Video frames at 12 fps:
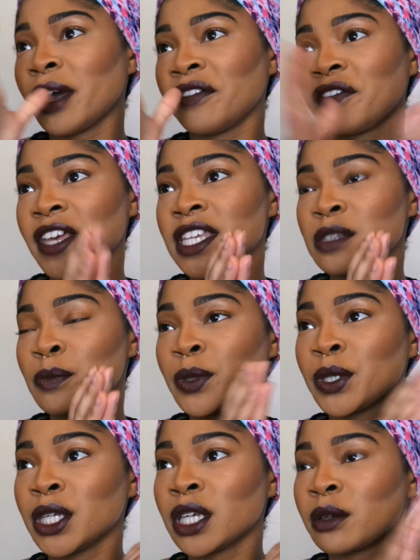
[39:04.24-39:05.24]
my
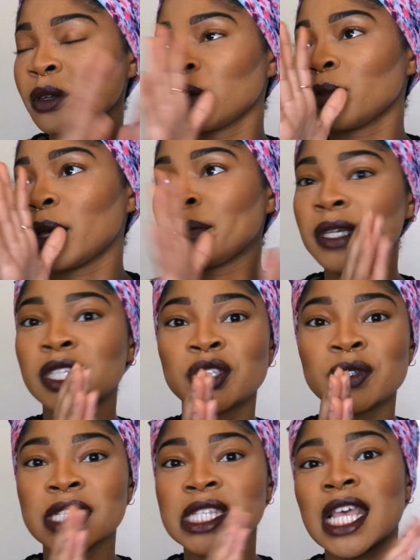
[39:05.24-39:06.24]
Facebook, my
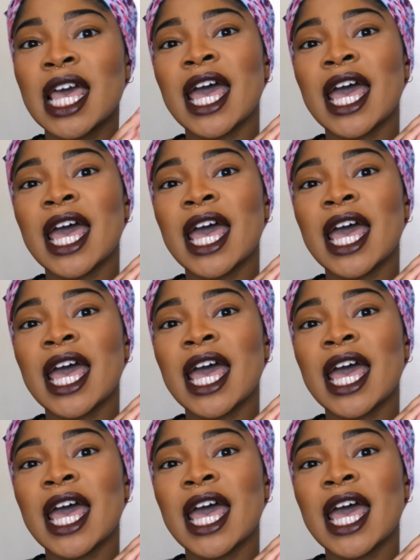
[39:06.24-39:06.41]
Pinterest.